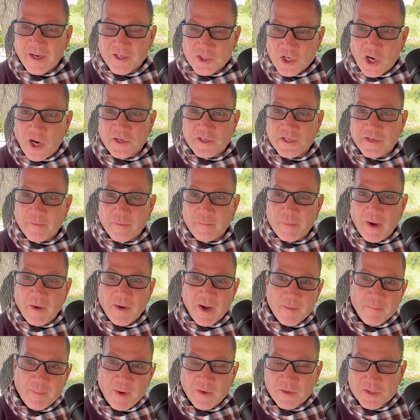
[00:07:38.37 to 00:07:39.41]
talk to him
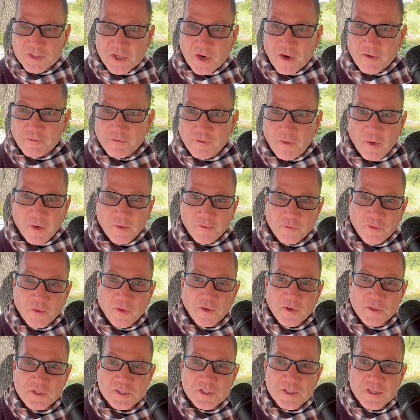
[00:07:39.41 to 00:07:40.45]
about, I bounce off Fawn
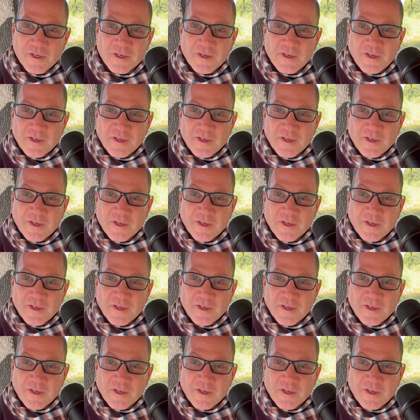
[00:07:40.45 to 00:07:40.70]
first.